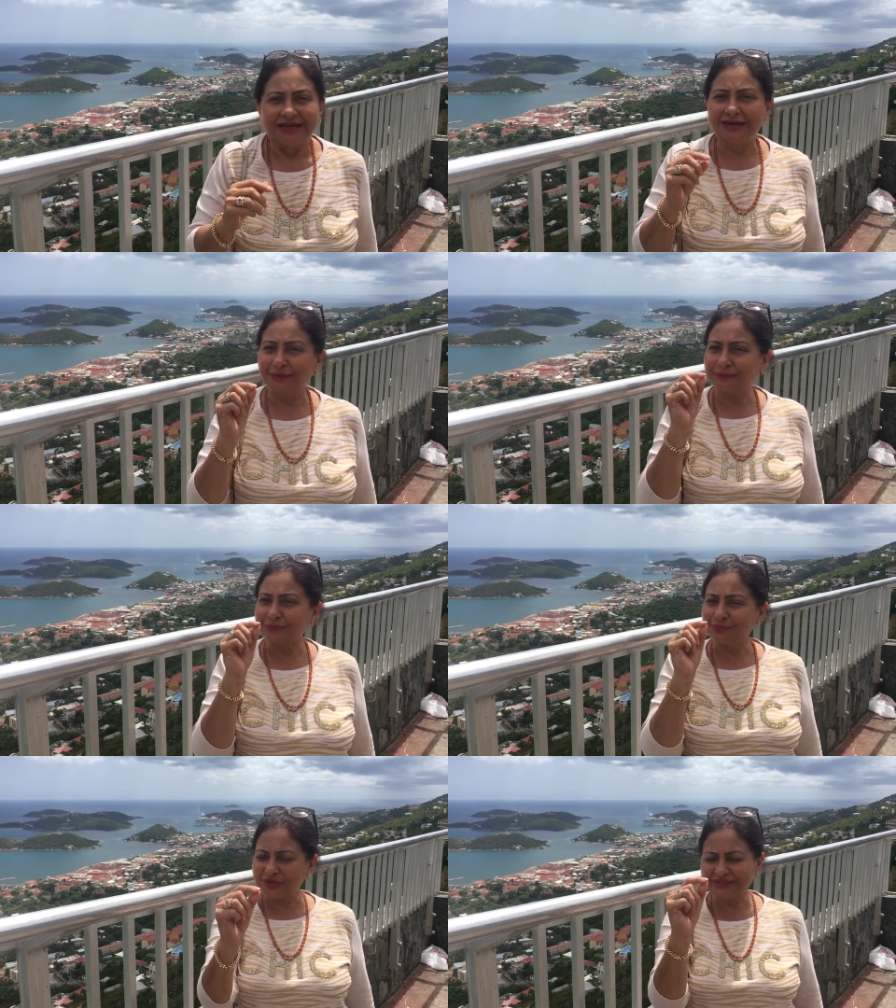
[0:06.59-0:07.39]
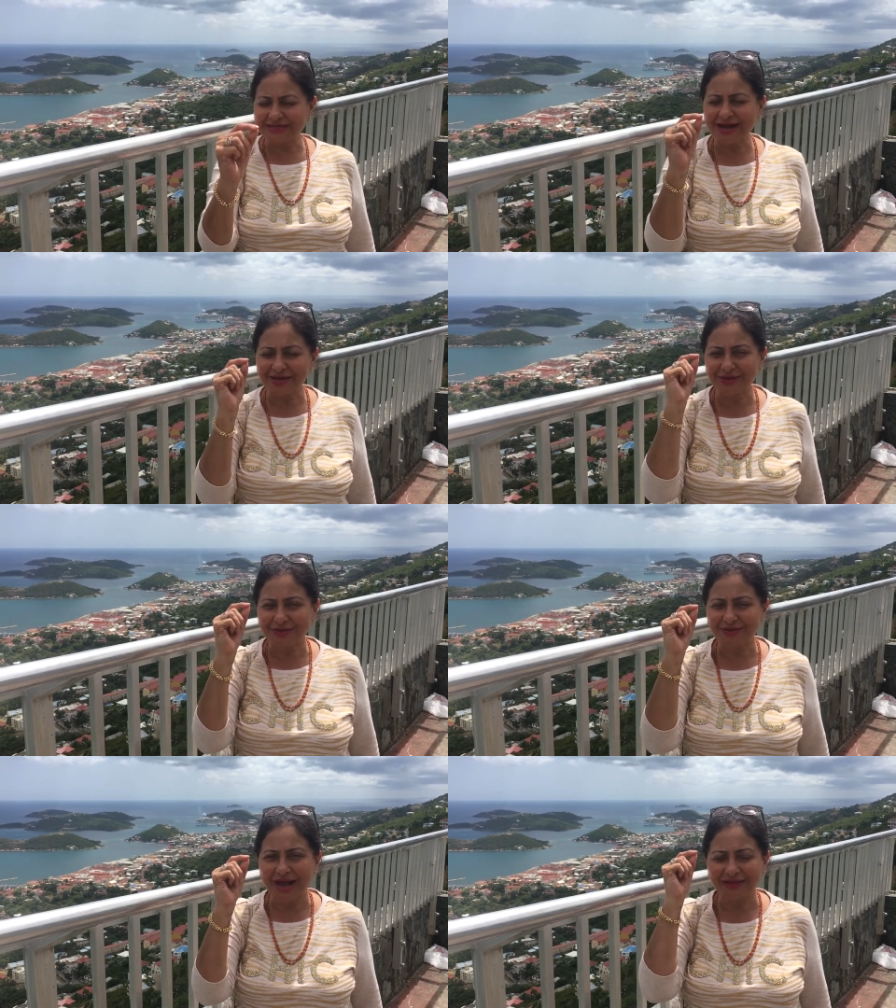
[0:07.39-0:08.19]
Uh, one thing I,
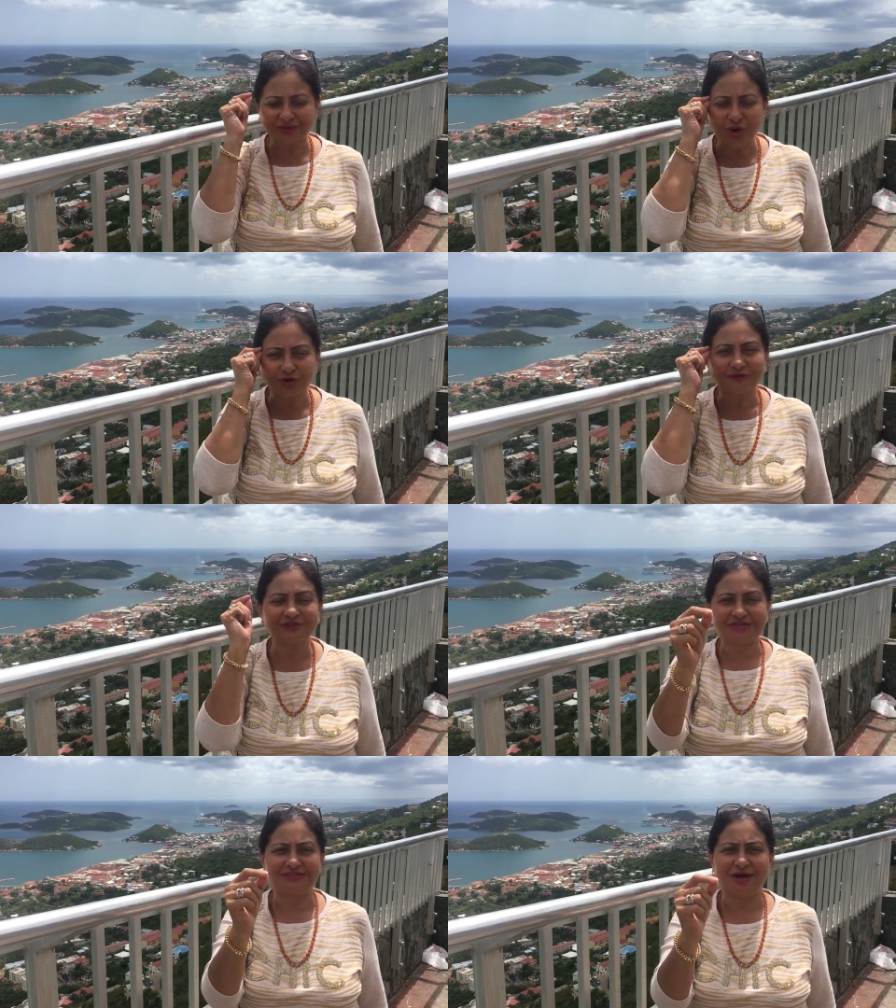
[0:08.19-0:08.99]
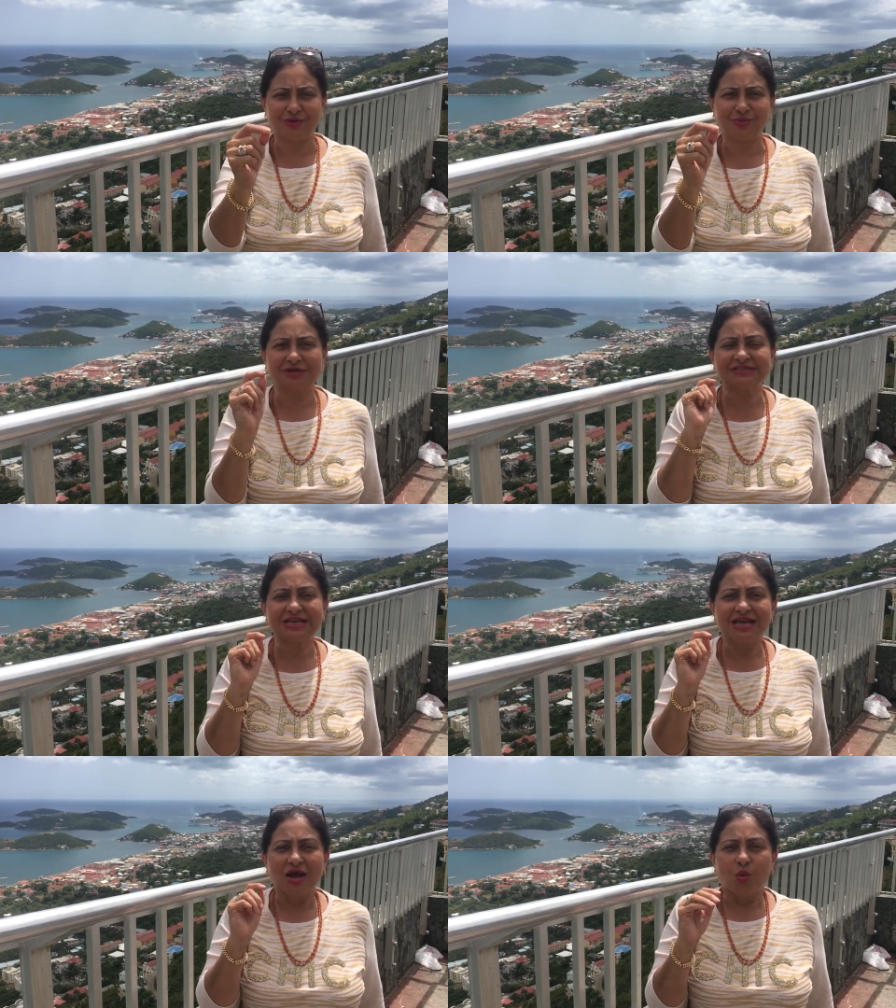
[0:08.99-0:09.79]
I thought of just now was
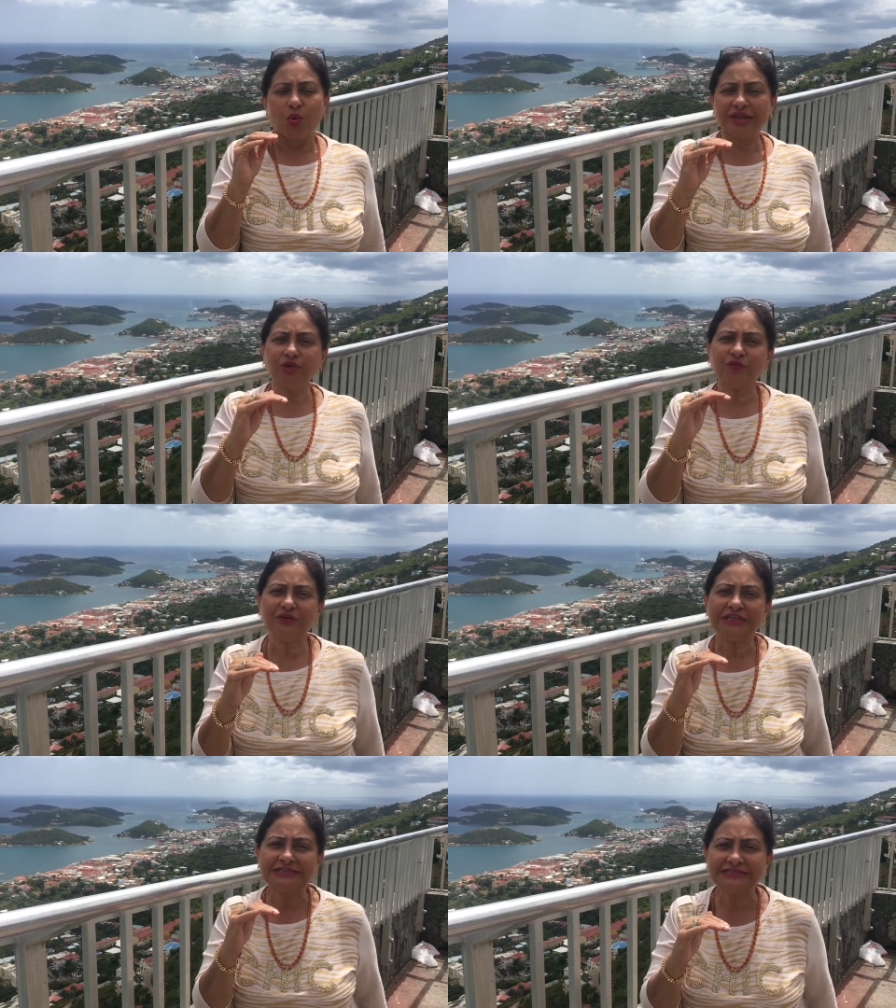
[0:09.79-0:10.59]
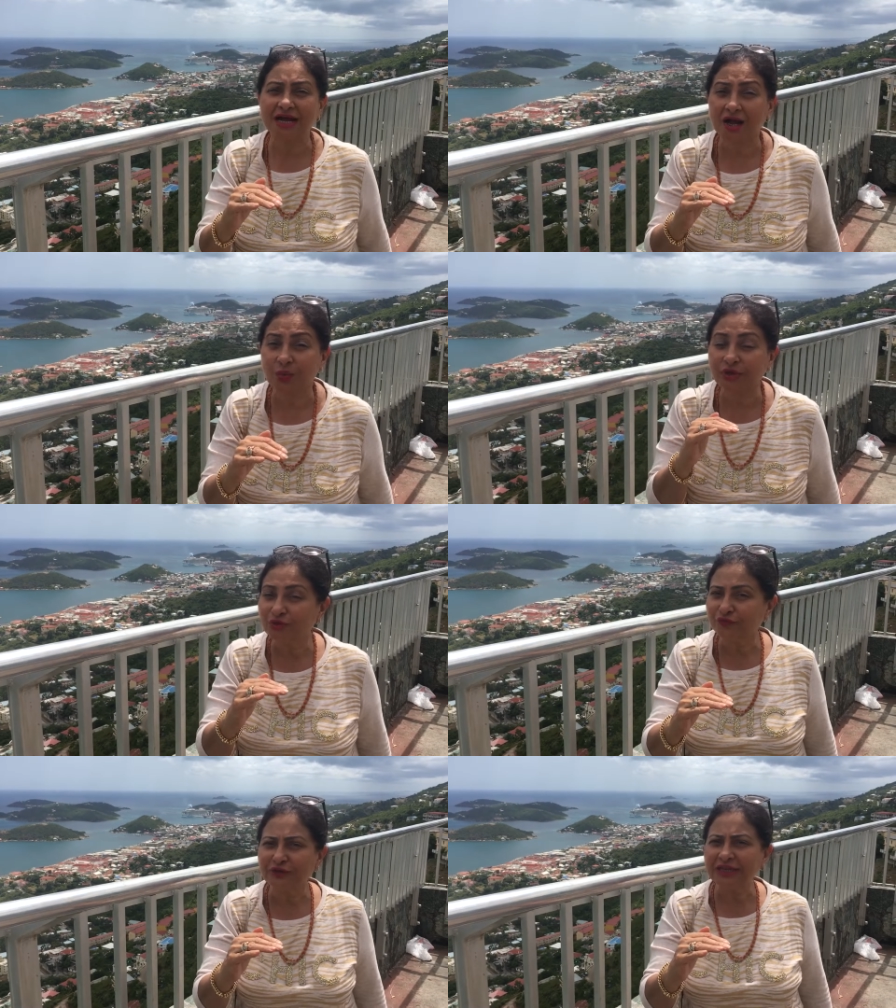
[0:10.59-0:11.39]
when you feel stuck, when
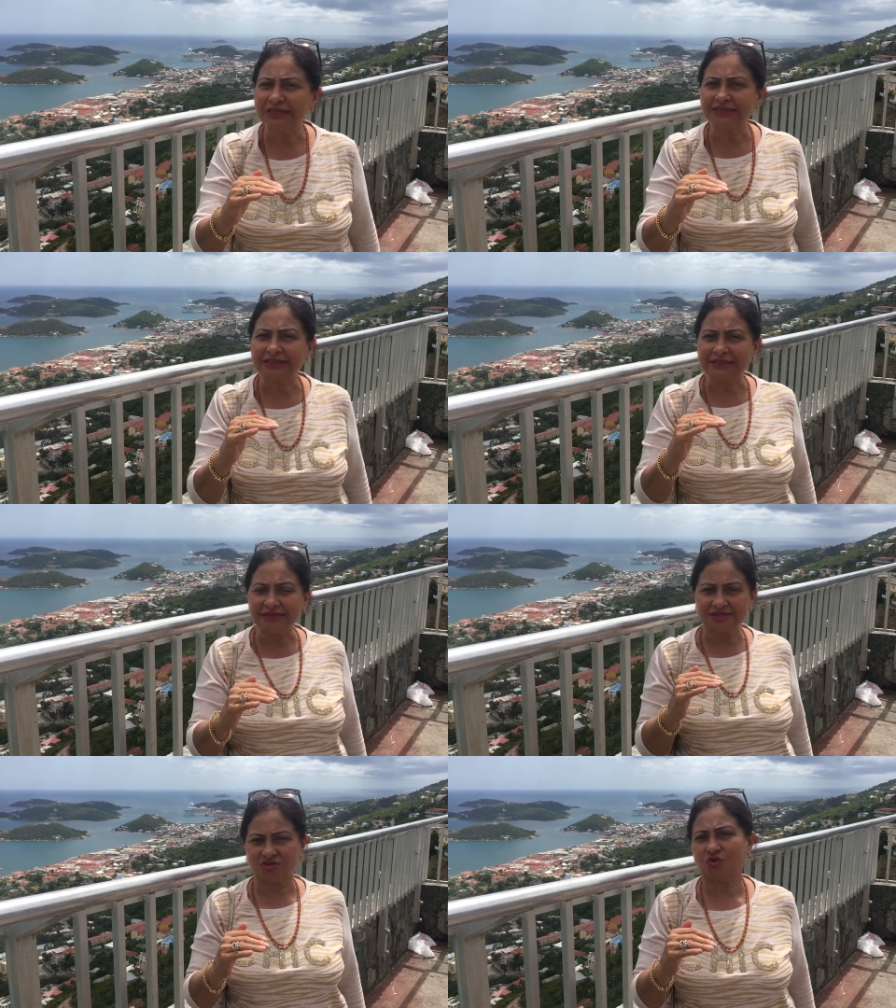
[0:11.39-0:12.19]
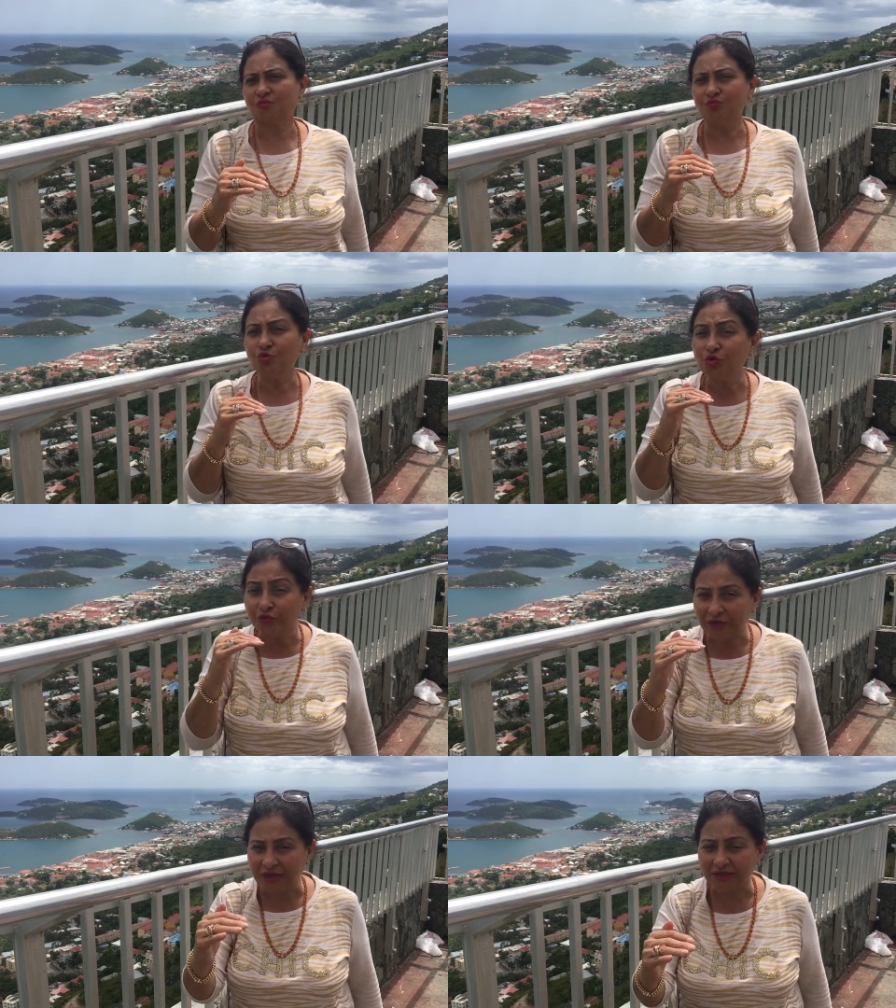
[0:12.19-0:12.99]
you feel that things are not
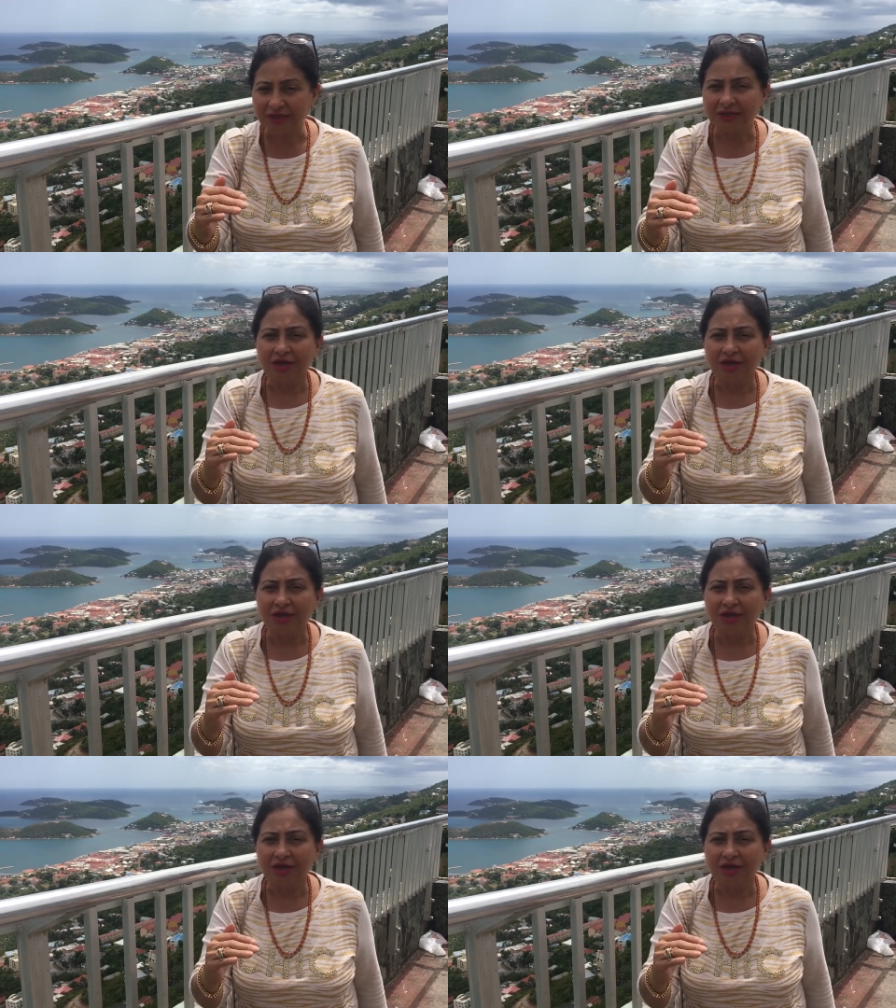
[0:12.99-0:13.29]
moving